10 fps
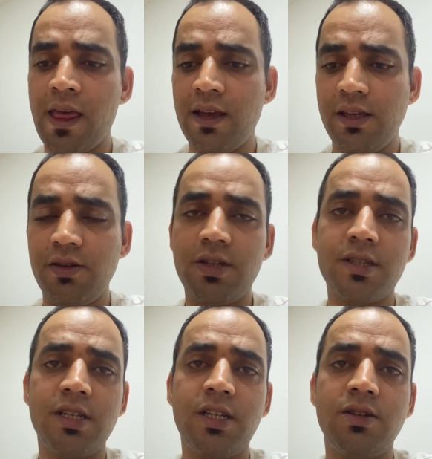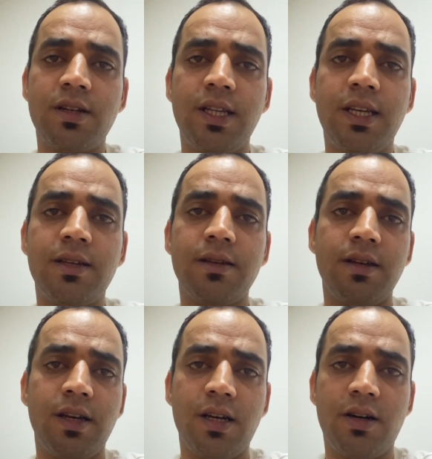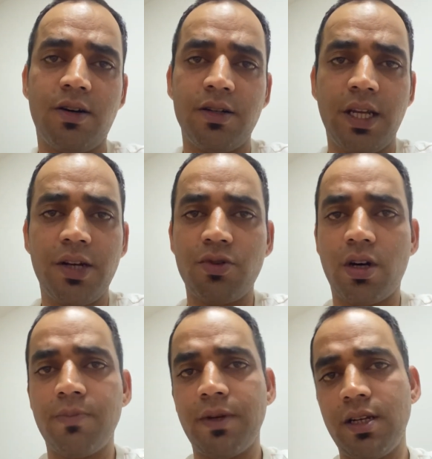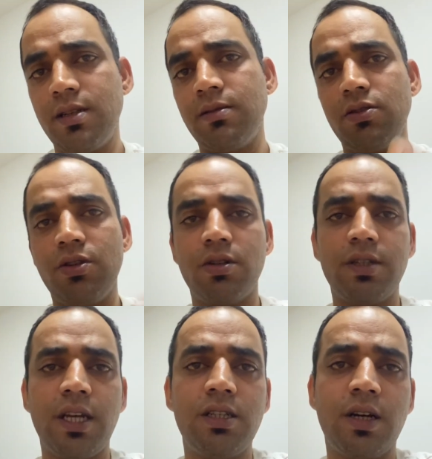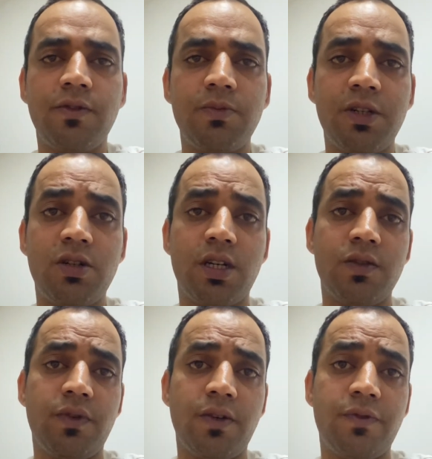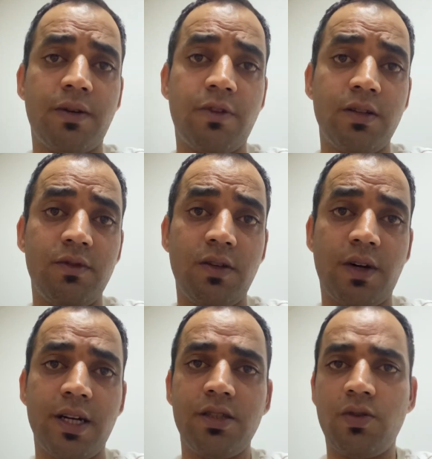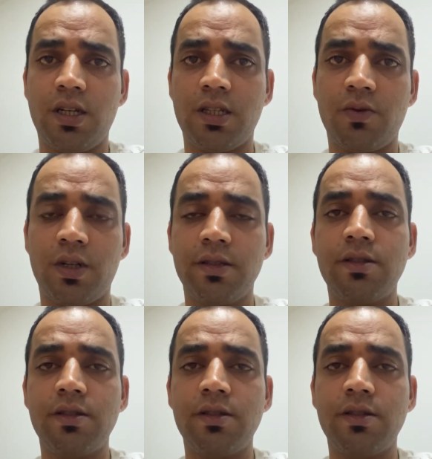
You just need to click uh, on AirDrop and your data would be transferred from one device to another one.